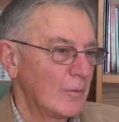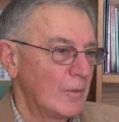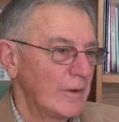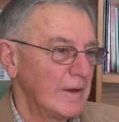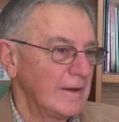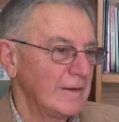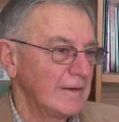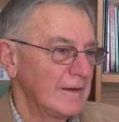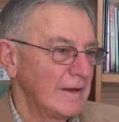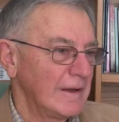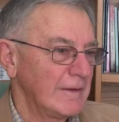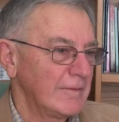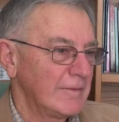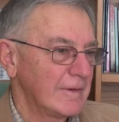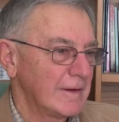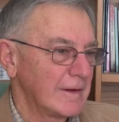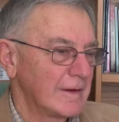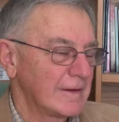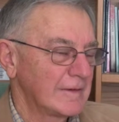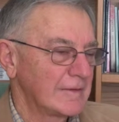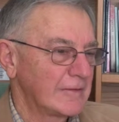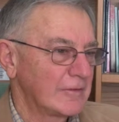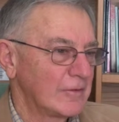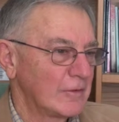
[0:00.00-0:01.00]
live in
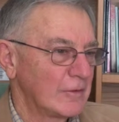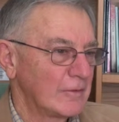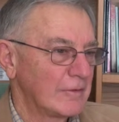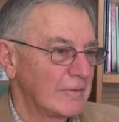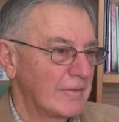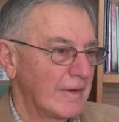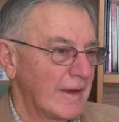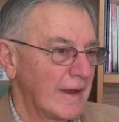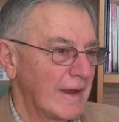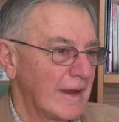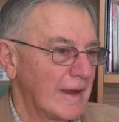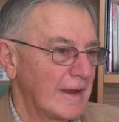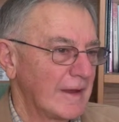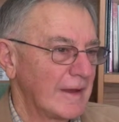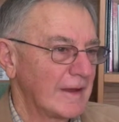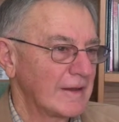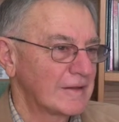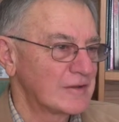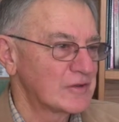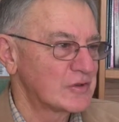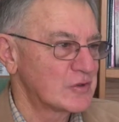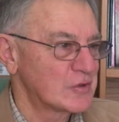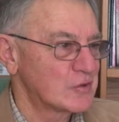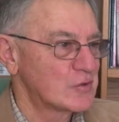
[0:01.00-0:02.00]
a sort of a
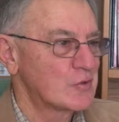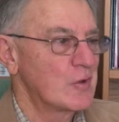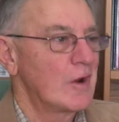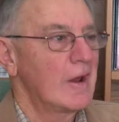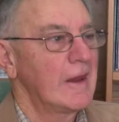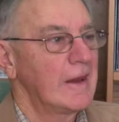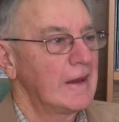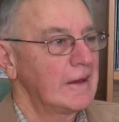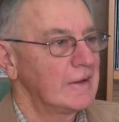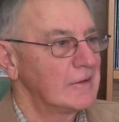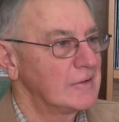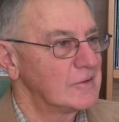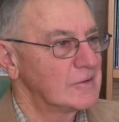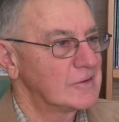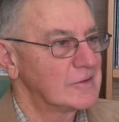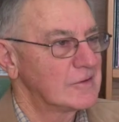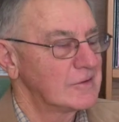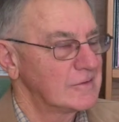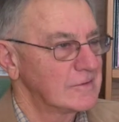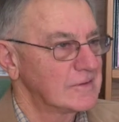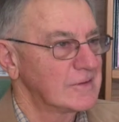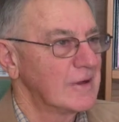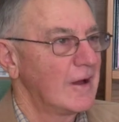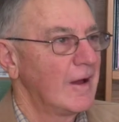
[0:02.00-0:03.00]

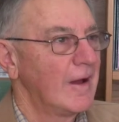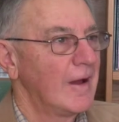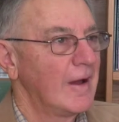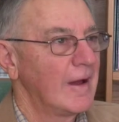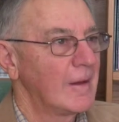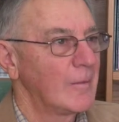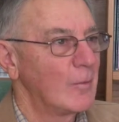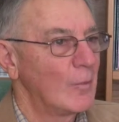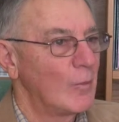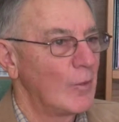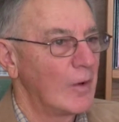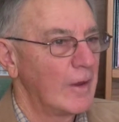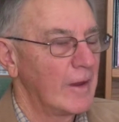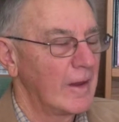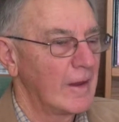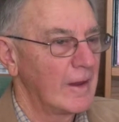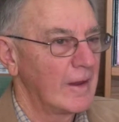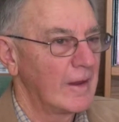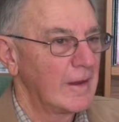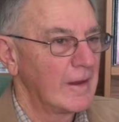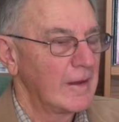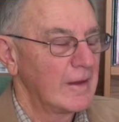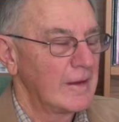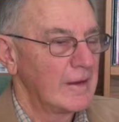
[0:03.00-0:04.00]
strange time
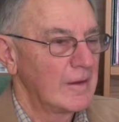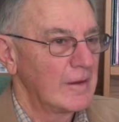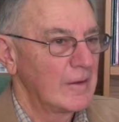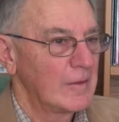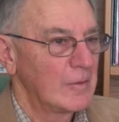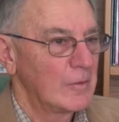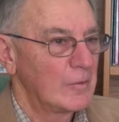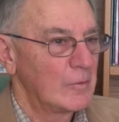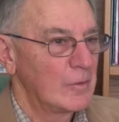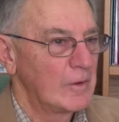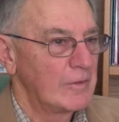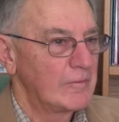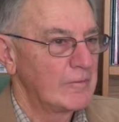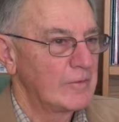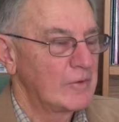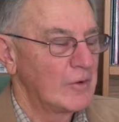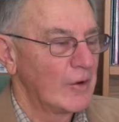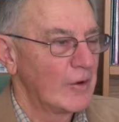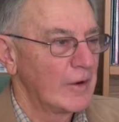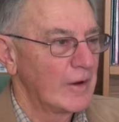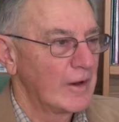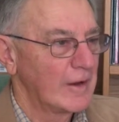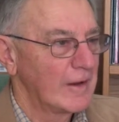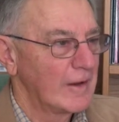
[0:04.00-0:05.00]
where we've
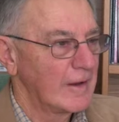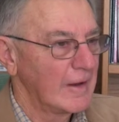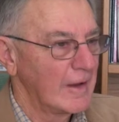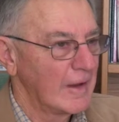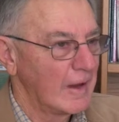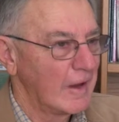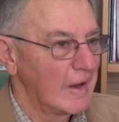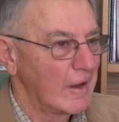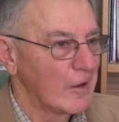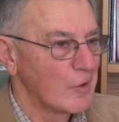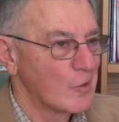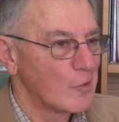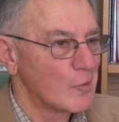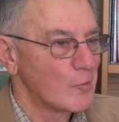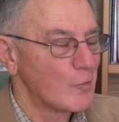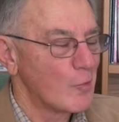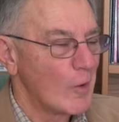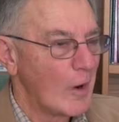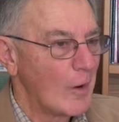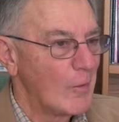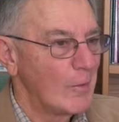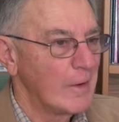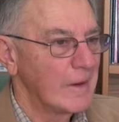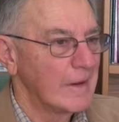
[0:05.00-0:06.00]
got a
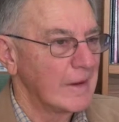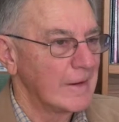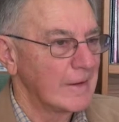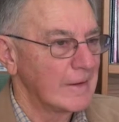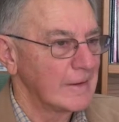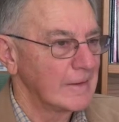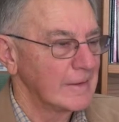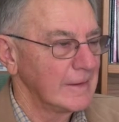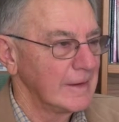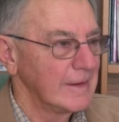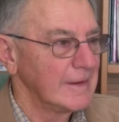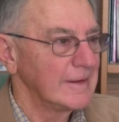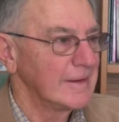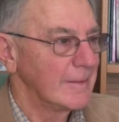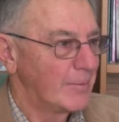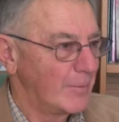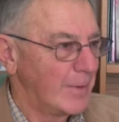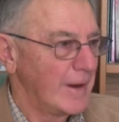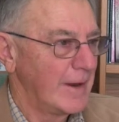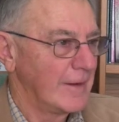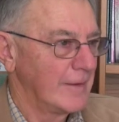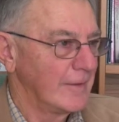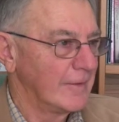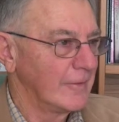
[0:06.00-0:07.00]
growing
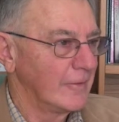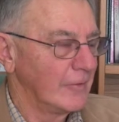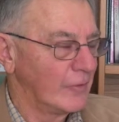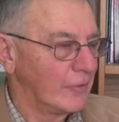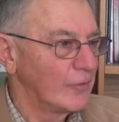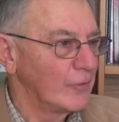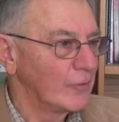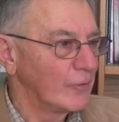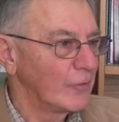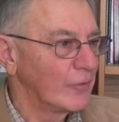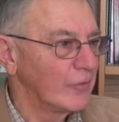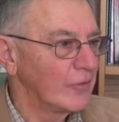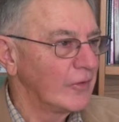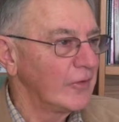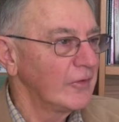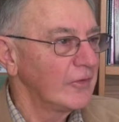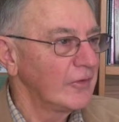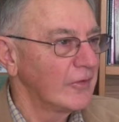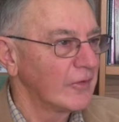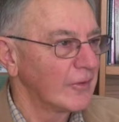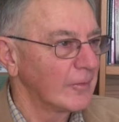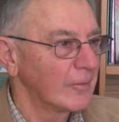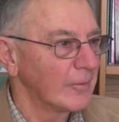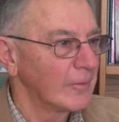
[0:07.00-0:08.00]
independent school
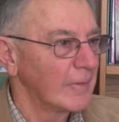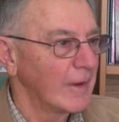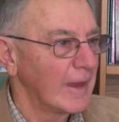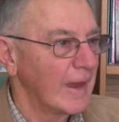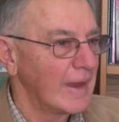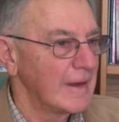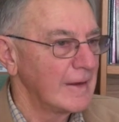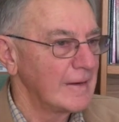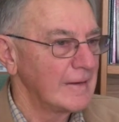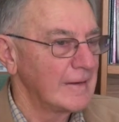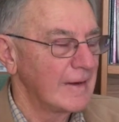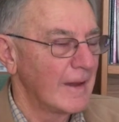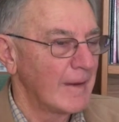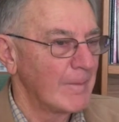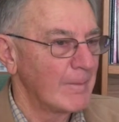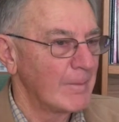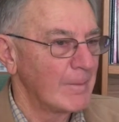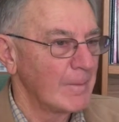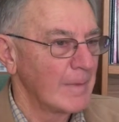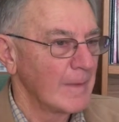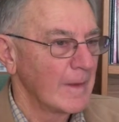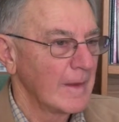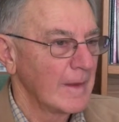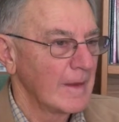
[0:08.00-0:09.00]
system,
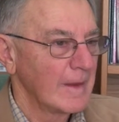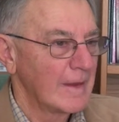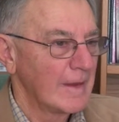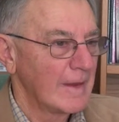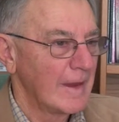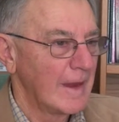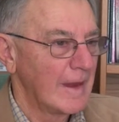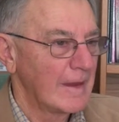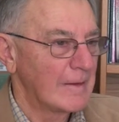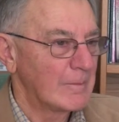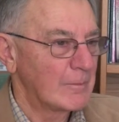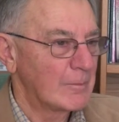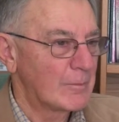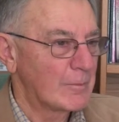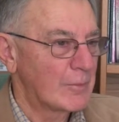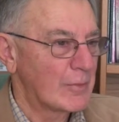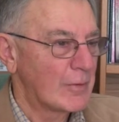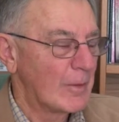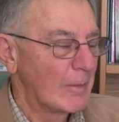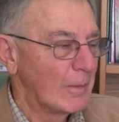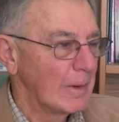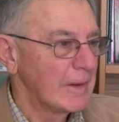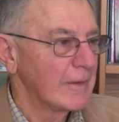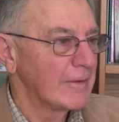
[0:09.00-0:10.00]
and
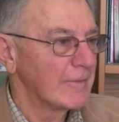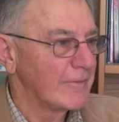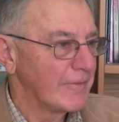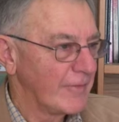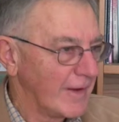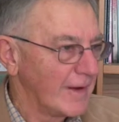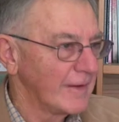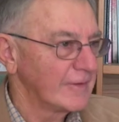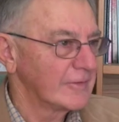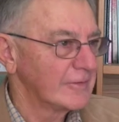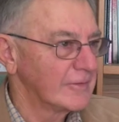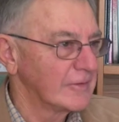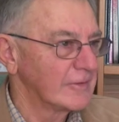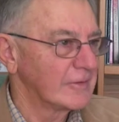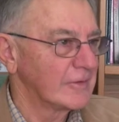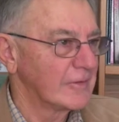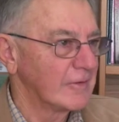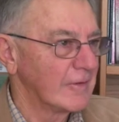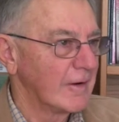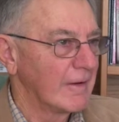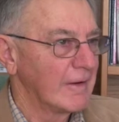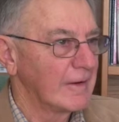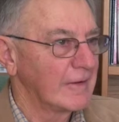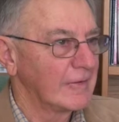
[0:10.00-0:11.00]
probably the fastest
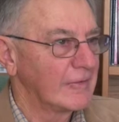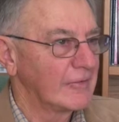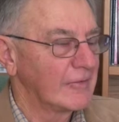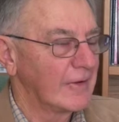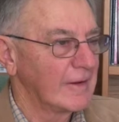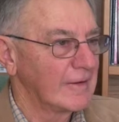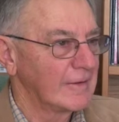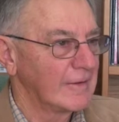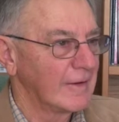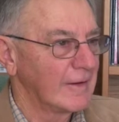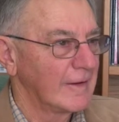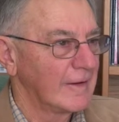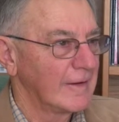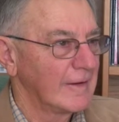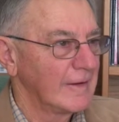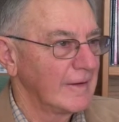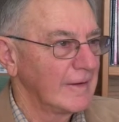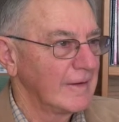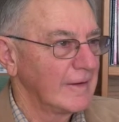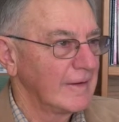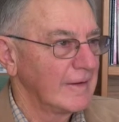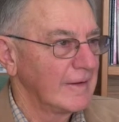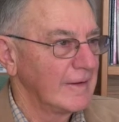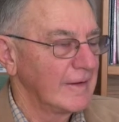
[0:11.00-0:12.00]
growing sector
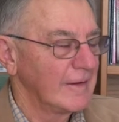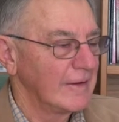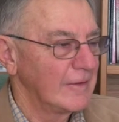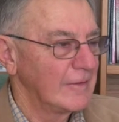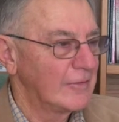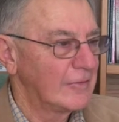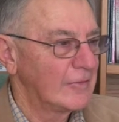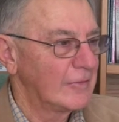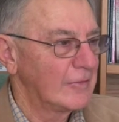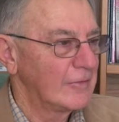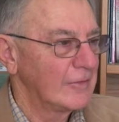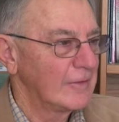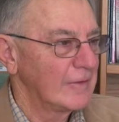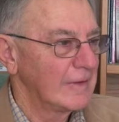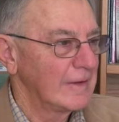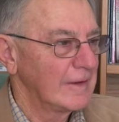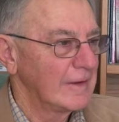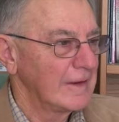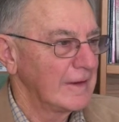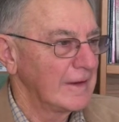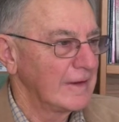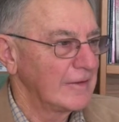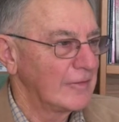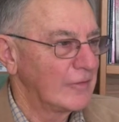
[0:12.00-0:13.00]
is
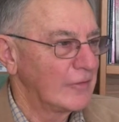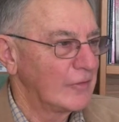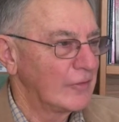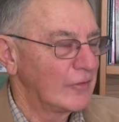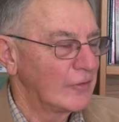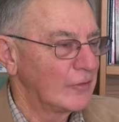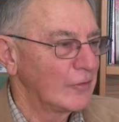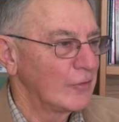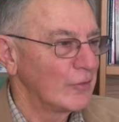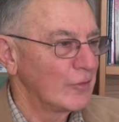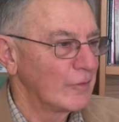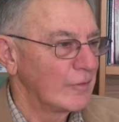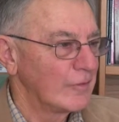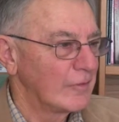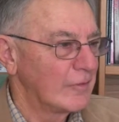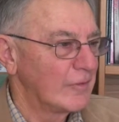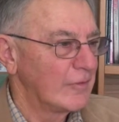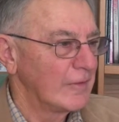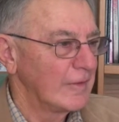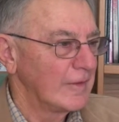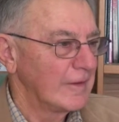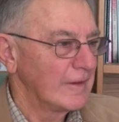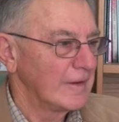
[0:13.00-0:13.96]
the sort of